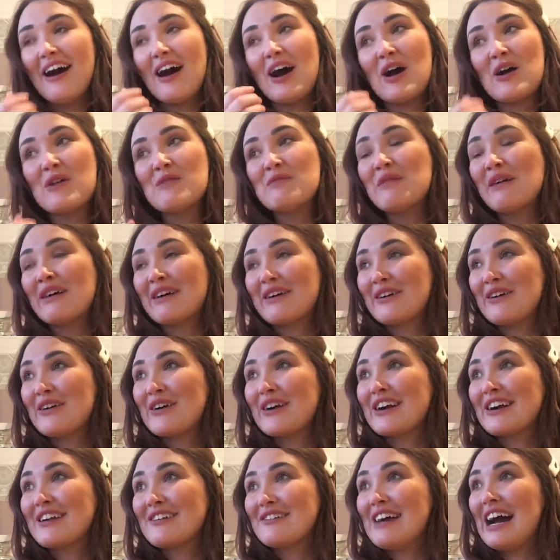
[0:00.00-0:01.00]
Oh my
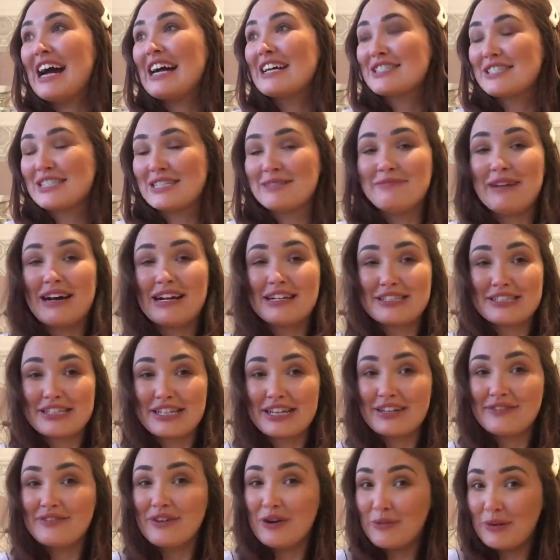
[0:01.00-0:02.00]
God, can you actually
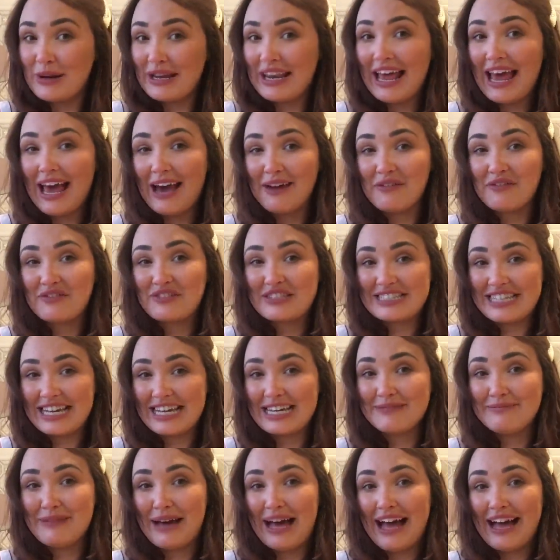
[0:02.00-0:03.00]
imagine if I went out with a
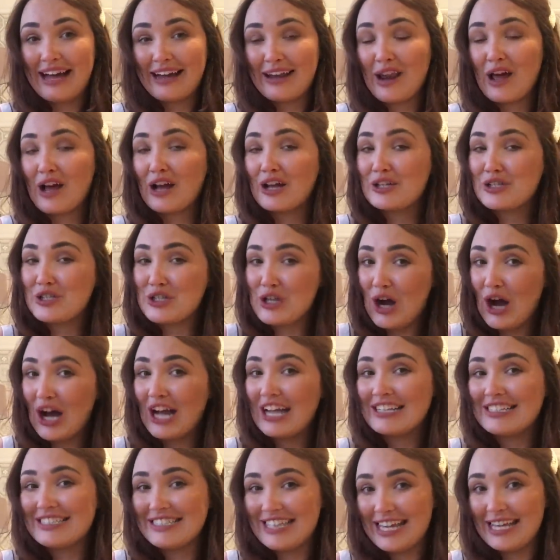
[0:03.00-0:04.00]
tea bag, like a
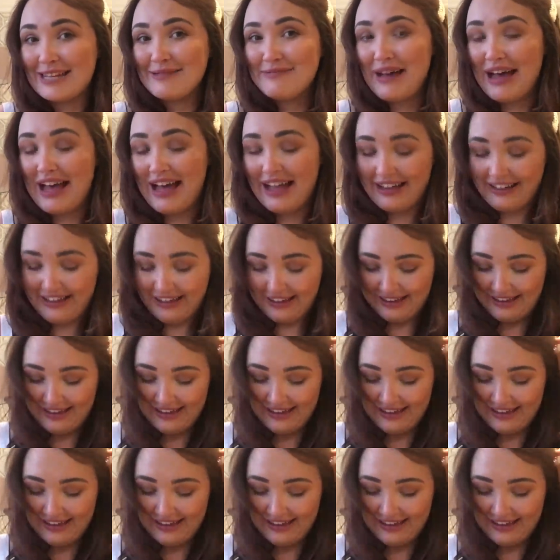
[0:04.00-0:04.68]
giant tea bag?